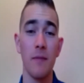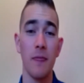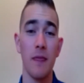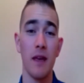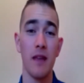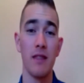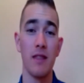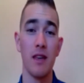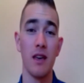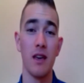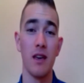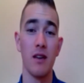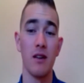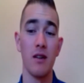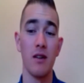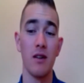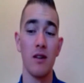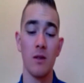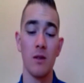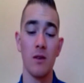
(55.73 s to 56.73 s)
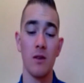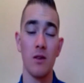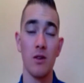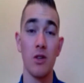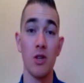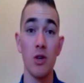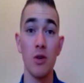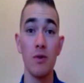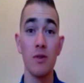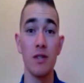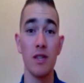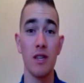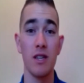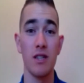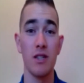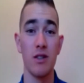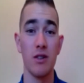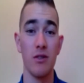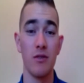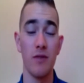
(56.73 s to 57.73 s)
and then using it
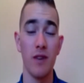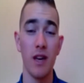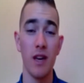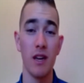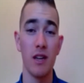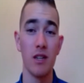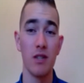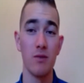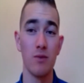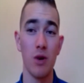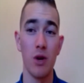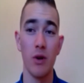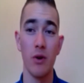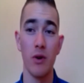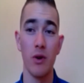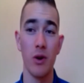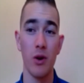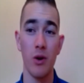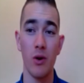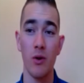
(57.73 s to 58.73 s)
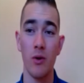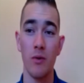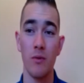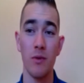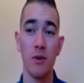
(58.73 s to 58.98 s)
to your advantage while you're at home.